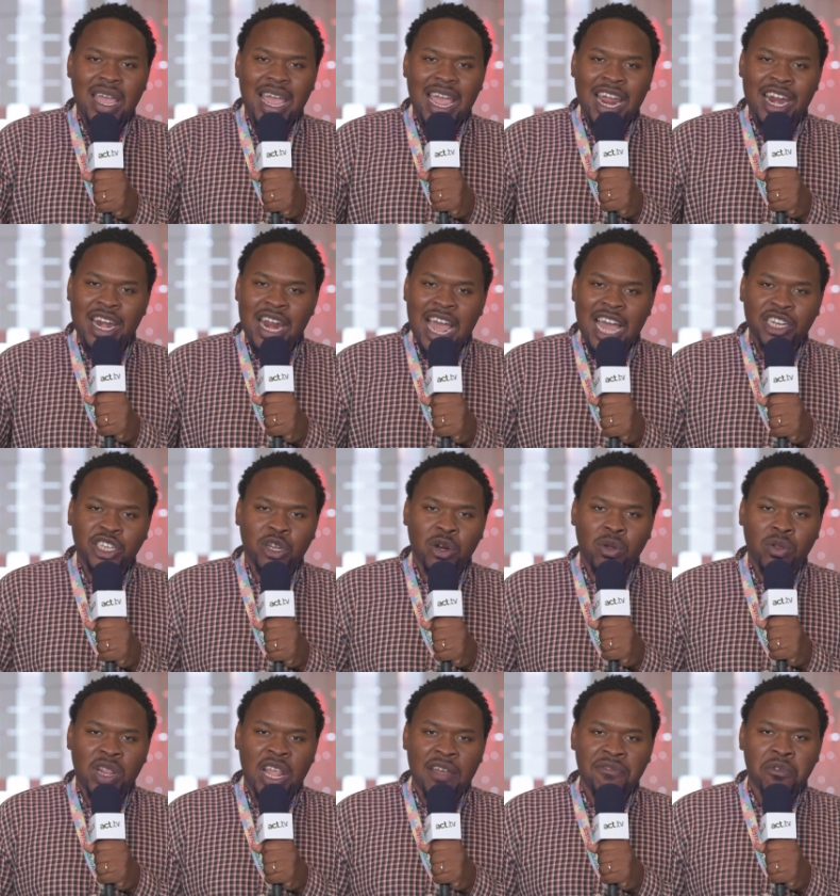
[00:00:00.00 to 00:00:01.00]
and
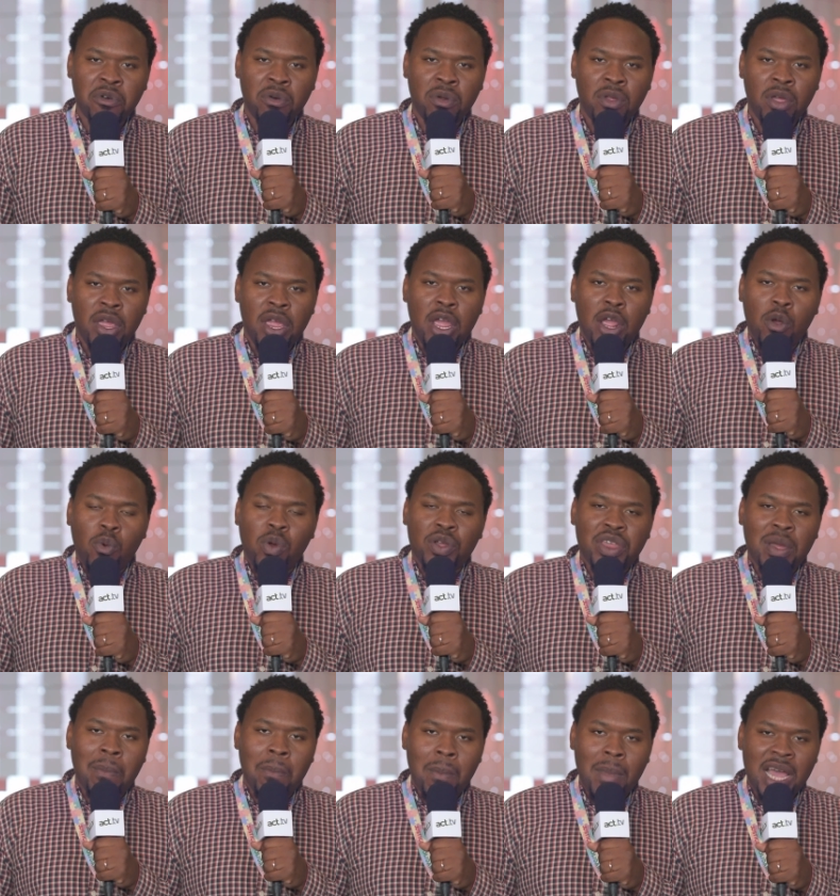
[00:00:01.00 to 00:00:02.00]
national level with
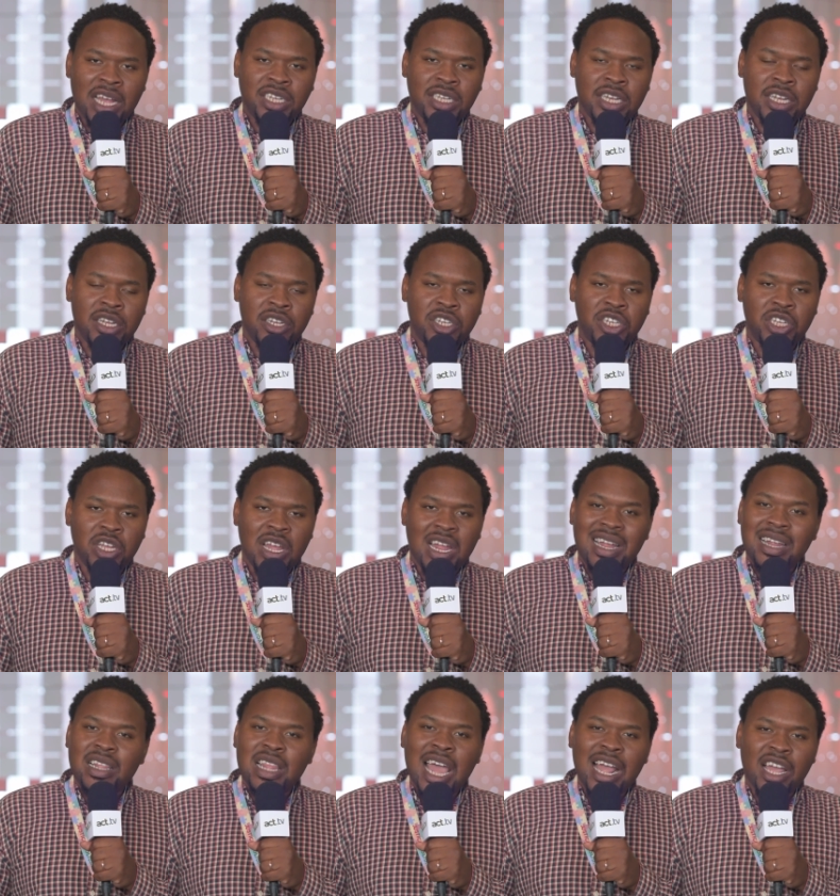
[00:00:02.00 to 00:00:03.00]
a message
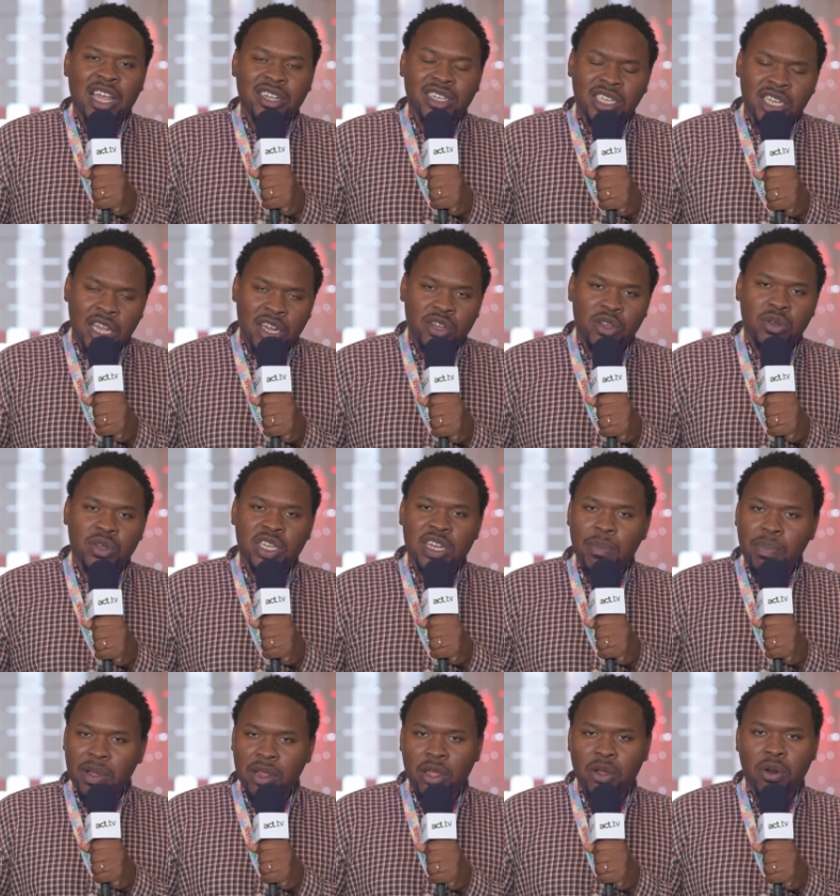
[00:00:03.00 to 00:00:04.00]
that continues the
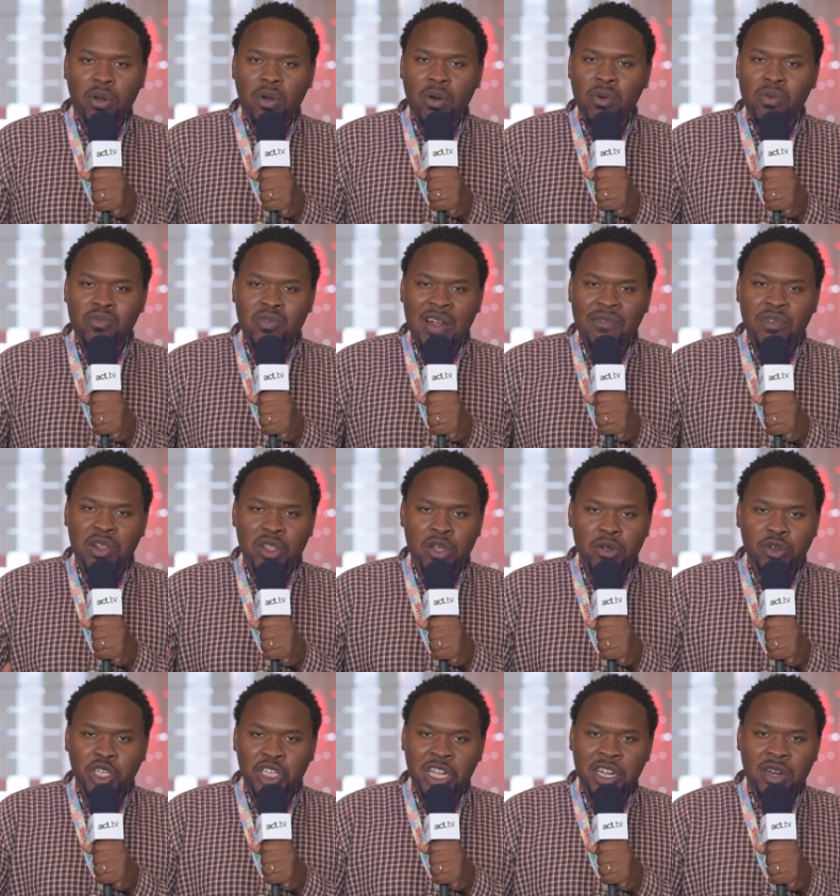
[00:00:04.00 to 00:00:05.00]
political
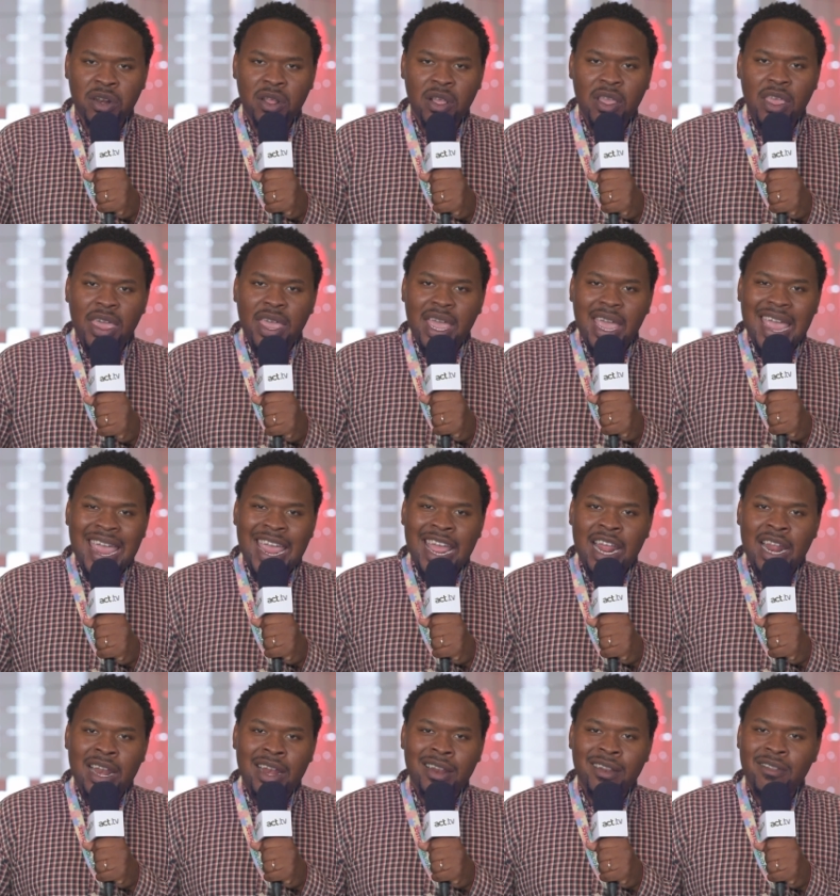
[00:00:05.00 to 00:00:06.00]
revolution
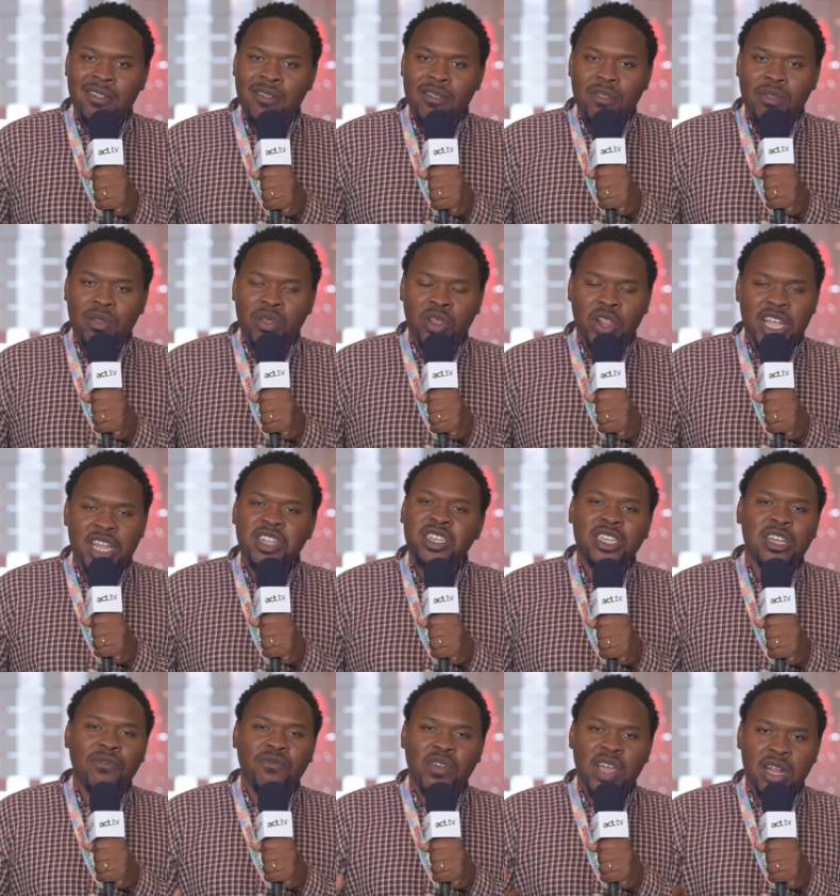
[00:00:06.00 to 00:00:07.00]
and leads
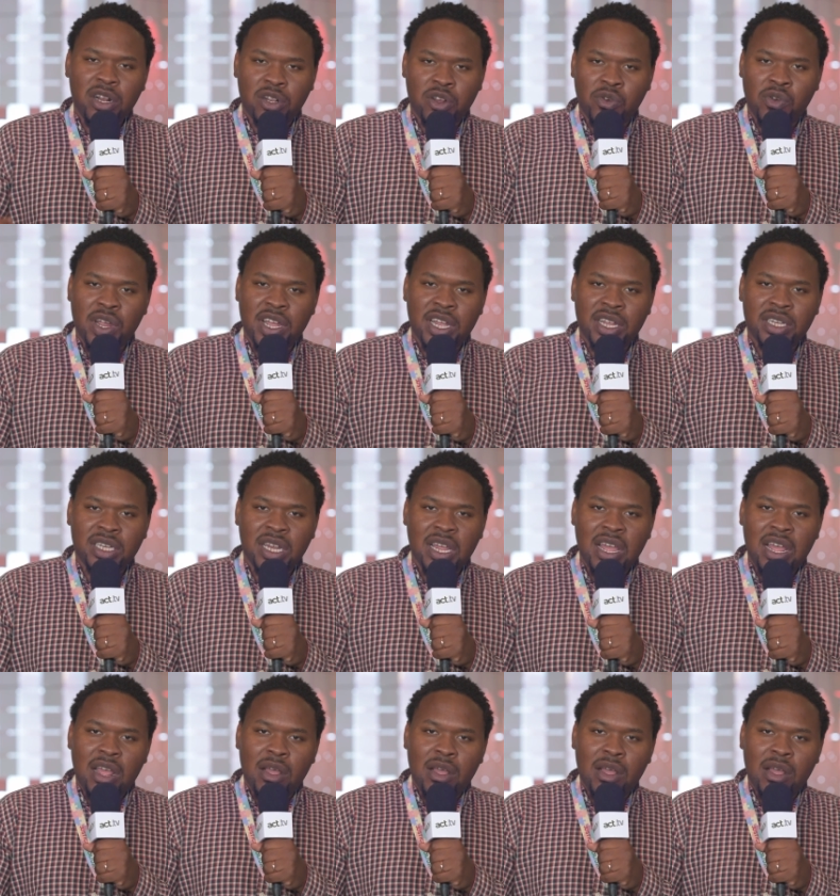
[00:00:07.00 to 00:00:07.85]
to victories